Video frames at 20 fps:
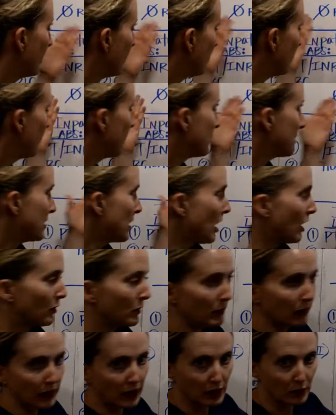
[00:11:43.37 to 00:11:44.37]
It is not
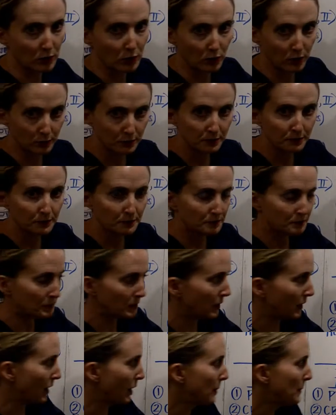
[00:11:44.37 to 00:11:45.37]
reliable,
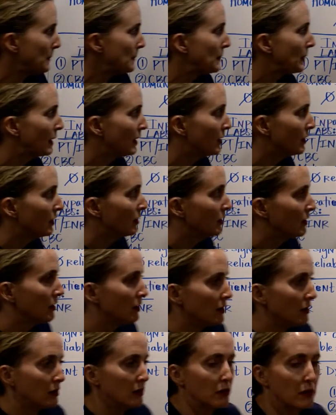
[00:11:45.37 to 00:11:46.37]
okay?
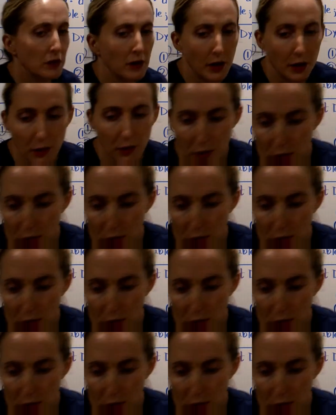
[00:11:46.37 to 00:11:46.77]
All right, we'll